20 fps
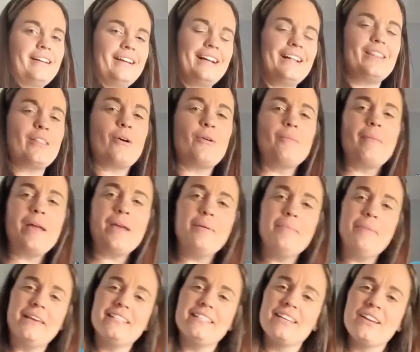Hello, my
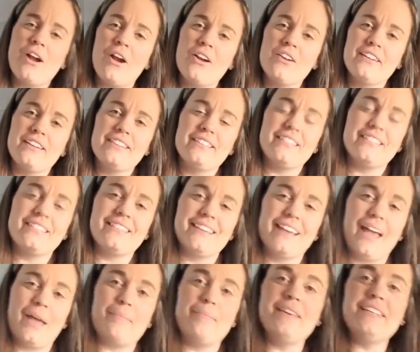amazing artists.
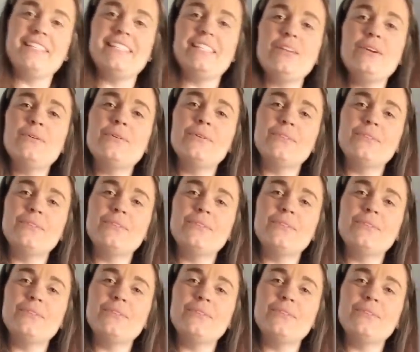I miss you.